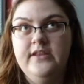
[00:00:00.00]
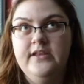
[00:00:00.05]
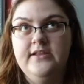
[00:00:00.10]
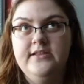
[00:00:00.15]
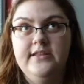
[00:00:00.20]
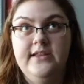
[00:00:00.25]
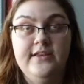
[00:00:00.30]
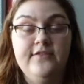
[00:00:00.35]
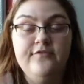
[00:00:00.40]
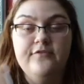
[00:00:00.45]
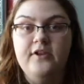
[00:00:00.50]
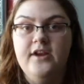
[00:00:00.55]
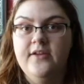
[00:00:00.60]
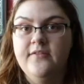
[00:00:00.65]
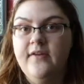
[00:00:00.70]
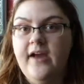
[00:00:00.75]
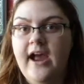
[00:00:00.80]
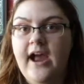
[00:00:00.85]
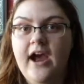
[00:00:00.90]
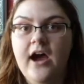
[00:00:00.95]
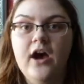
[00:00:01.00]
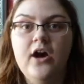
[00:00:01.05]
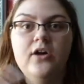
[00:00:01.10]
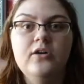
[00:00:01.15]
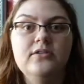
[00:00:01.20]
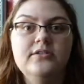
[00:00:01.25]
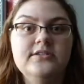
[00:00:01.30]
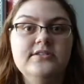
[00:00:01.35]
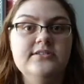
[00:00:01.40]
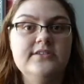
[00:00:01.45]
like front of
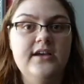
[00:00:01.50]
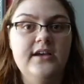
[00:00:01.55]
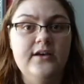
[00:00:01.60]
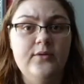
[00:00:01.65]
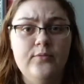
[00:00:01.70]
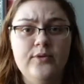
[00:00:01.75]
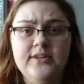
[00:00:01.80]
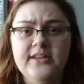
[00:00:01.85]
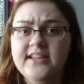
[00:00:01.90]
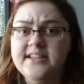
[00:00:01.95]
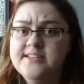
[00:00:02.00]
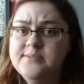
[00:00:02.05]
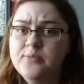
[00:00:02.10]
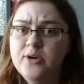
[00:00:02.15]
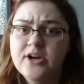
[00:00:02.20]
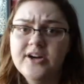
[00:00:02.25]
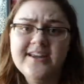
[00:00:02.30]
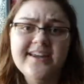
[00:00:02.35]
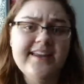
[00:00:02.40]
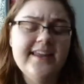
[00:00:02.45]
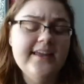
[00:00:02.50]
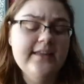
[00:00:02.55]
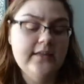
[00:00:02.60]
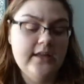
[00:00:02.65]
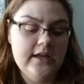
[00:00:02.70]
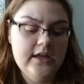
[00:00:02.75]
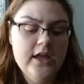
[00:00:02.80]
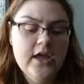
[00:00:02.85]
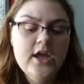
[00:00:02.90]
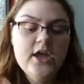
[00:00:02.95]
house, one that's marketing.
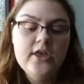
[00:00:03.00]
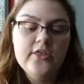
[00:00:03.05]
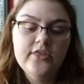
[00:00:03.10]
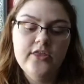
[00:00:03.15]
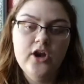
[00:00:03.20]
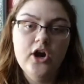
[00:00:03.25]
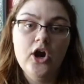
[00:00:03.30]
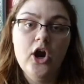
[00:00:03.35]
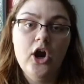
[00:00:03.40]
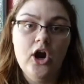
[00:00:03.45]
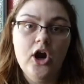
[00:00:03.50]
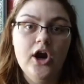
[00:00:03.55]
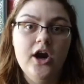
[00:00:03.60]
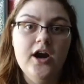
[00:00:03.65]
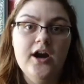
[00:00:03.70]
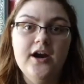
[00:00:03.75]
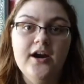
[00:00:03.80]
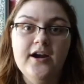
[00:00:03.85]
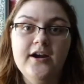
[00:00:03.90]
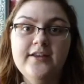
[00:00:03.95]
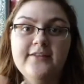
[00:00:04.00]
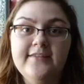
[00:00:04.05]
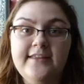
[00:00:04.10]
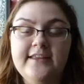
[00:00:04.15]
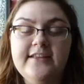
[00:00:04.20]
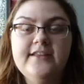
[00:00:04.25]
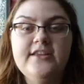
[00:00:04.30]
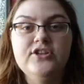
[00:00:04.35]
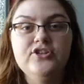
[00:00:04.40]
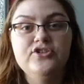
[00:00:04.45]
Like
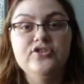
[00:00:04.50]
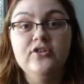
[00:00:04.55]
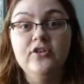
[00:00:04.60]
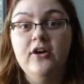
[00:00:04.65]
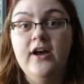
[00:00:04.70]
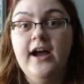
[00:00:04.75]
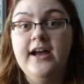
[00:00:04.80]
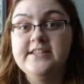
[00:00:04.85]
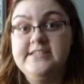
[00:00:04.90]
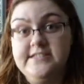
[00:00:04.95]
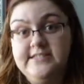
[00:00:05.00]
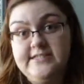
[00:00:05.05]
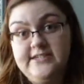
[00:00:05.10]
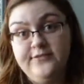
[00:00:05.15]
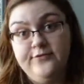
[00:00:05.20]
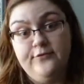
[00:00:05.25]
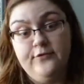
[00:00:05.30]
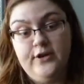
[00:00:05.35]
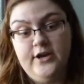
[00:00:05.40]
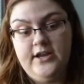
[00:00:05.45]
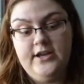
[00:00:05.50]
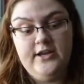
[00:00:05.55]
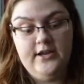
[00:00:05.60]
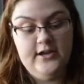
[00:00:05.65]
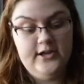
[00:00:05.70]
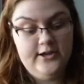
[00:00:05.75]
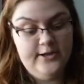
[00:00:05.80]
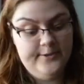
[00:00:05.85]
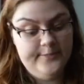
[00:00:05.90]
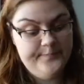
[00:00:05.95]
each girl has a different
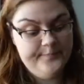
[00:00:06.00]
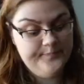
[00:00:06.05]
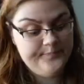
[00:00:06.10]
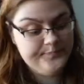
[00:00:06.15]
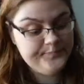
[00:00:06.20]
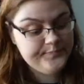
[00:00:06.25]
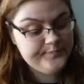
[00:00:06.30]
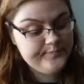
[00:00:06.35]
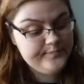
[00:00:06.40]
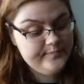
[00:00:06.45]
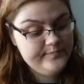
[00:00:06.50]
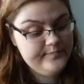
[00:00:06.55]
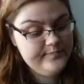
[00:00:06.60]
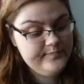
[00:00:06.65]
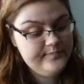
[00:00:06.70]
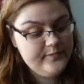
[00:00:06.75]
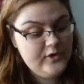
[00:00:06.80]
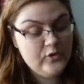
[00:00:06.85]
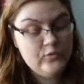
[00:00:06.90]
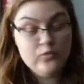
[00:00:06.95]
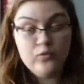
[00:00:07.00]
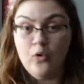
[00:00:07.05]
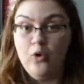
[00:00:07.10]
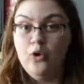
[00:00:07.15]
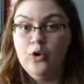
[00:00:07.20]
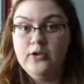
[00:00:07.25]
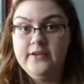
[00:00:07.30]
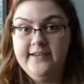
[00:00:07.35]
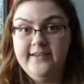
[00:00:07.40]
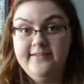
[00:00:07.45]

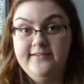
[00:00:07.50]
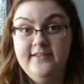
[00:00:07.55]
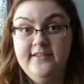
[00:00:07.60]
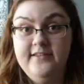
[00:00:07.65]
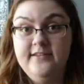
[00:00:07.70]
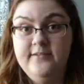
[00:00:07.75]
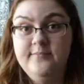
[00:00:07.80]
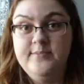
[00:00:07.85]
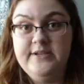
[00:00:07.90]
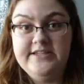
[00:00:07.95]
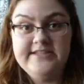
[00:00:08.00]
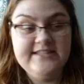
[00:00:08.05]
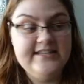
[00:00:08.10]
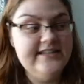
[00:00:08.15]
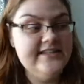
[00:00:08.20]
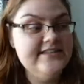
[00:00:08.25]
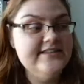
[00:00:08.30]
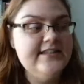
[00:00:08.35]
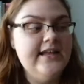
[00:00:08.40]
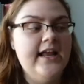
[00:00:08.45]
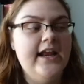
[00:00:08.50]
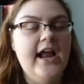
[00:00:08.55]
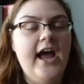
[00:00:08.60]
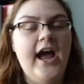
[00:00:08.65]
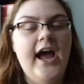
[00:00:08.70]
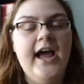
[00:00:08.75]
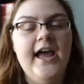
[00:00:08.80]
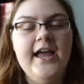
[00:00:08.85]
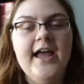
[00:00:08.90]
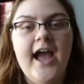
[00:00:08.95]
role in the business, and
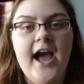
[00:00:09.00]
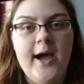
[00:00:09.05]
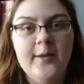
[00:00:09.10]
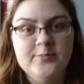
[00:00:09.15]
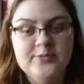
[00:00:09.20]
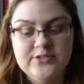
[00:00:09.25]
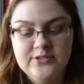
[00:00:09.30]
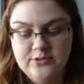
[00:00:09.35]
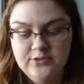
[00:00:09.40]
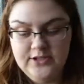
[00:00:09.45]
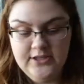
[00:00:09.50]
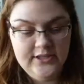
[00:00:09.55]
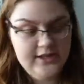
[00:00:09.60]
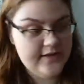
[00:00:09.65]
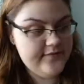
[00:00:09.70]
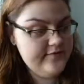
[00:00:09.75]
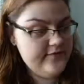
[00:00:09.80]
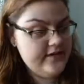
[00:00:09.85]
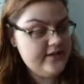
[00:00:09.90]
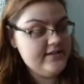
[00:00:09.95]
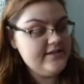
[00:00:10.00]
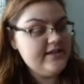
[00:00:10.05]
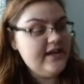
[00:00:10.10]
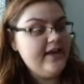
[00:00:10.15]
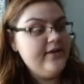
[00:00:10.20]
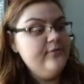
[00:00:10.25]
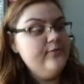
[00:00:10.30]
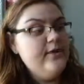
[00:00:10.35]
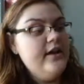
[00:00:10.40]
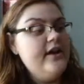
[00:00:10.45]
I absolutely love these.
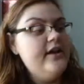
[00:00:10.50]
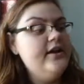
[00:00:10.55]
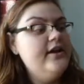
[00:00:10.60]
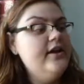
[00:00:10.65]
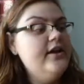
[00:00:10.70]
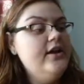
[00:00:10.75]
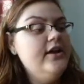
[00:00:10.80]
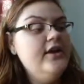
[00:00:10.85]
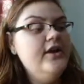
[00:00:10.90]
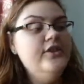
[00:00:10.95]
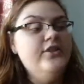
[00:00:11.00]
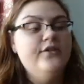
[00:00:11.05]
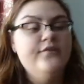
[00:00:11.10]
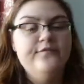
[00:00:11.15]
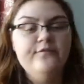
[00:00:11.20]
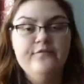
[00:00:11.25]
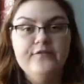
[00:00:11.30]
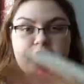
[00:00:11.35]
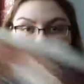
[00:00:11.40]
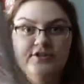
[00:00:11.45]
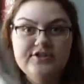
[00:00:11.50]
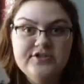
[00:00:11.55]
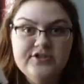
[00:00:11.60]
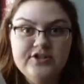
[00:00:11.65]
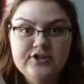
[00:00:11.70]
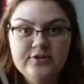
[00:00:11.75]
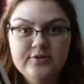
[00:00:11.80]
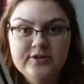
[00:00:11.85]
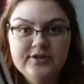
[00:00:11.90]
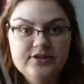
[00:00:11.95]
I read the first
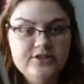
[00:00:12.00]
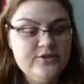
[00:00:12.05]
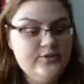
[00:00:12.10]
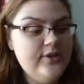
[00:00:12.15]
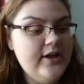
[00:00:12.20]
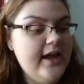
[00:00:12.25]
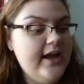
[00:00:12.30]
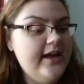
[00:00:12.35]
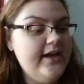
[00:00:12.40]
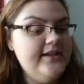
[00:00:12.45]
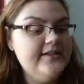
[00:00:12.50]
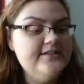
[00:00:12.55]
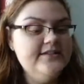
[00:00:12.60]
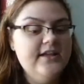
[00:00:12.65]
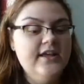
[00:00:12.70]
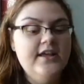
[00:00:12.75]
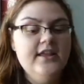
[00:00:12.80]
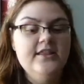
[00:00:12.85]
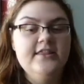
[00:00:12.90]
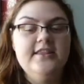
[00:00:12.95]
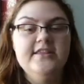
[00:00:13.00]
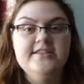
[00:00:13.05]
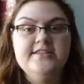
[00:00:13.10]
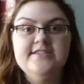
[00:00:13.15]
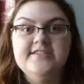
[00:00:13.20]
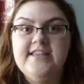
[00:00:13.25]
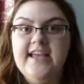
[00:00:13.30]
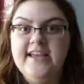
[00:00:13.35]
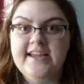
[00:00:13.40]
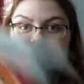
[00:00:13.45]
2 in 2 days, the
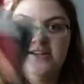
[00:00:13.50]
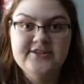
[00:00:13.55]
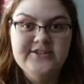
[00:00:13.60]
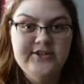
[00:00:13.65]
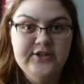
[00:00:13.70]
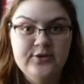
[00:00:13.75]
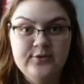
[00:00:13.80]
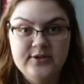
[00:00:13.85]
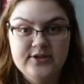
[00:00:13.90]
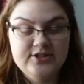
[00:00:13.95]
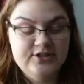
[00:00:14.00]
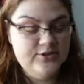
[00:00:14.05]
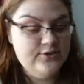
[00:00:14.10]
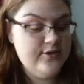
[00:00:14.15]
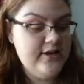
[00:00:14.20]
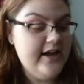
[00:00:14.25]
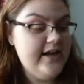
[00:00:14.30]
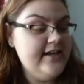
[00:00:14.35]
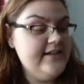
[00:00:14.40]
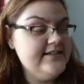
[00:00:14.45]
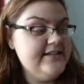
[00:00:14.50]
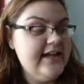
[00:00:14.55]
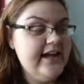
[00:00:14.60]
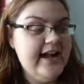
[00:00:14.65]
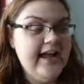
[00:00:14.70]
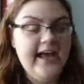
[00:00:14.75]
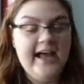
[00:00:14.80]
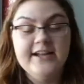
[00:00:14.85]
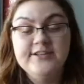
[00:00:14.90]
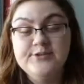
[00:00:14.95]
second 2 in 2 days, and
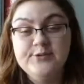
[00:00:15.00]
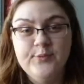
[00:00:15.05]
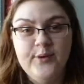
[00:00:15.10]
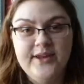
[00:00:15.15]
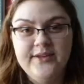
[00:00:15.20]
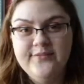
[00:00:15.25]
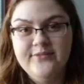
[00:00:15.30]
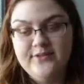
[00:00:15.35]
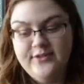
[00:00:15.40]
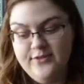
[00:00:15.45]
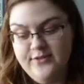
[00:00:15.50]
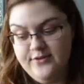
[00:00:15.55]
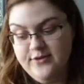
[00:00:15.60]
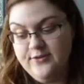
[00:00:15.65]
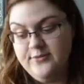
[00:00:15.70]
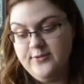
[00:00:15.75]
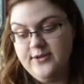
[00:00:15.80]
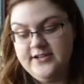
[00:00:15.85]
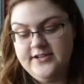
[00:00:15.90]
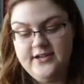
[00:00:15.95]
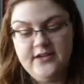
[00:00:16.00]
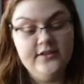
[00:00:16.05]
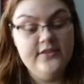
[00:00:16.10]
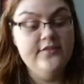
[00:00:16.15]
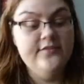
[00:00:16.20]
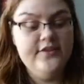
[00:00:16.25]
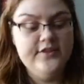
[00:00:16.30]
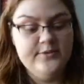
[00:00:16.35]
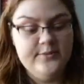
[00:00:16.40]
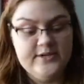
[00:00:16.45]
I had to wait for the 3rd one or
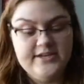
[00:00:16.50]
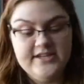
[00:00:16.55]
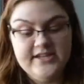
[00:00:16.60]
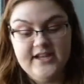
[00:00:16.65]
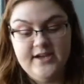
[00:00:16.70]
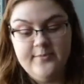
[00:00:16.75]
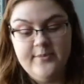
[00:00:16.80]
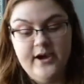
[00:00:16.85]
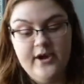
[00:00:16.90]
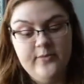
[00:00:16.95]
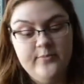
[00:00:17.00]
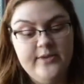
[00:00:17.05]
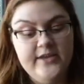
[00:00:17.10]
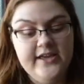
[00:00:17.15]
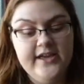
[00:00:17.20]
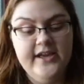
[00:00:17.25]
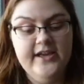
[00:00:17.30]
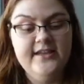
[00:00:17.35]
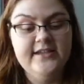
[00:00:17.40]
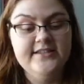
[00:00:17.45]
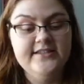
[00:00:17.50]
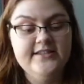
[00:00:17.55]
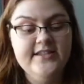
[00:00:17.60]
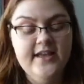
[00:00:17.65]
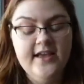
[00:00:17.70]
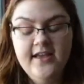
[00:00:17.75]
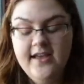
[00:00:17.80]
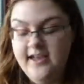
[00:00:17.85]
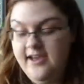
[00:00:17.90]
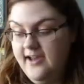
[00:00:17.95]
the 5th one to come out because
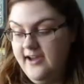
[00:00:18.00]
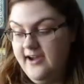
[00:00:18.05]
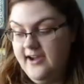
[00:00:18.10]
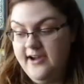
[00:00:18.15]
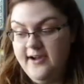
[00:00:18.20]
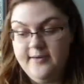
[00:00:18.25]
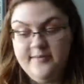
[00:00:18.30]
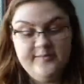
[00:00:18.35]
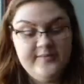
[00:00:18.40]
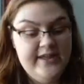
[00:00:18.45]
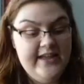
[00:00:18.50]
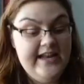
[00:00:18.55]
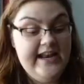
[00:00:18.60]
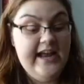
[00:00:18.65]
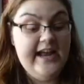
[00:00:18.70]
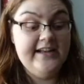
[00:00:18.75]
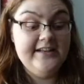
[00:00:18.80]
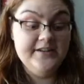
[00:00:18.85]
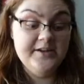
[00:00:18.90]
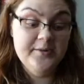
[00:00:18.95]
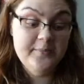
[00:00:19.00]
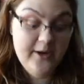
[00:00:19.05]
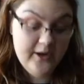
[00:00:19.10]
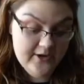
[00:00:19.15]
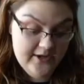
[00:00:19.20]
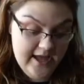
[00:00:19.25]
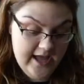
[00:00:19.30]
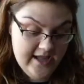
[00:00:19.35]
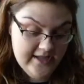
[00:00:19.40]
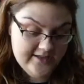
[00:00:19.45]
it hadn't come
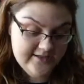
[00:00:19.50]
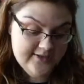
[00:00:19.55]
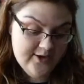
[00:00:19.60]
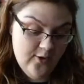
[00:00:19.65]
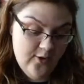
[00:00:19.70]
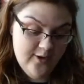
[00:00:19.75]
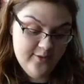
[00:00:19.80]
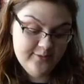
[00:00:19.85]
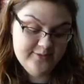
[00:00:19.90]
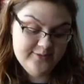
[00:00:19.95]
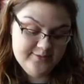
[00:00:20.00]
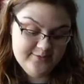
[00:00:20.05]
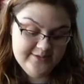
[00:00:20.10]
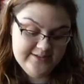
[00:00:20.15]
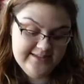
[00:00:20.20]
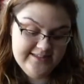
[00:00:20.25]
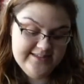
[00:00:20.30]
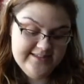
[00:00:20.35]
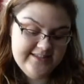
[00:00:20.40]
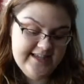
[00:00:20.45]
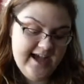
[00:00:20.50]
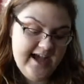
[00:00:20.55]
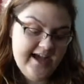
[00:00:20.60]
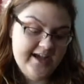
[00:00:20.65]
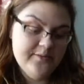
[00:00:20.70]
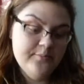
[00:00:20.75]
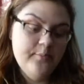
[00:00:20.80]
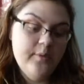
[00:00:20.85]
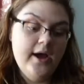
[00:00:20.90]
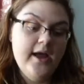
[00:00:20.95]
out yet. So I was really
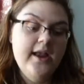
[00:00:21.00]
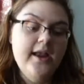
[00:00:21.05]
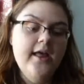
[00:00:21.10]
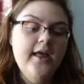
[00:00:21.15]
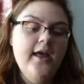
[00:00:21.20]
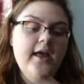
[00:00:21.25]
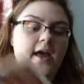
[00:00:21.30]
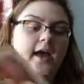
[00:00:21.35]
sad, but